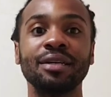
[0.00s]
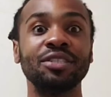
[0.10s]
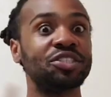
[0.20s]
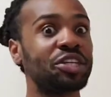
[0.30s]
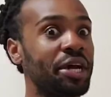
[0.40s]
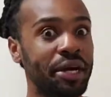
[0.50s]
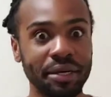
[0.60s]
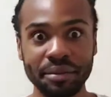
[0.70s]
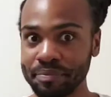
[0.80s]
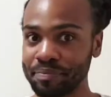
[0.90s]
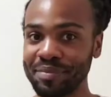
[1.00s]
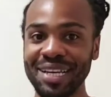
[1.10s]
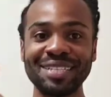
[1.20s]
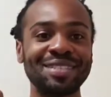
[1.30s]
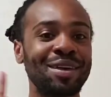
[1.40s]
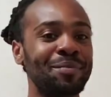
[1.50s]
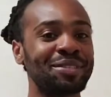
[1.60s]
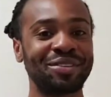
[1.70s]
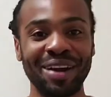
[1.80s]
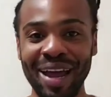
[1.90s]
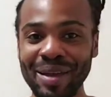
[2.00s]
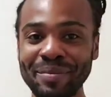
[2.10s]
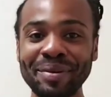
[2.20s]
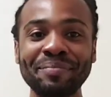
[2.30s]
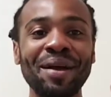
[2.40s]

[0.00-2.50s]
share, subscribe,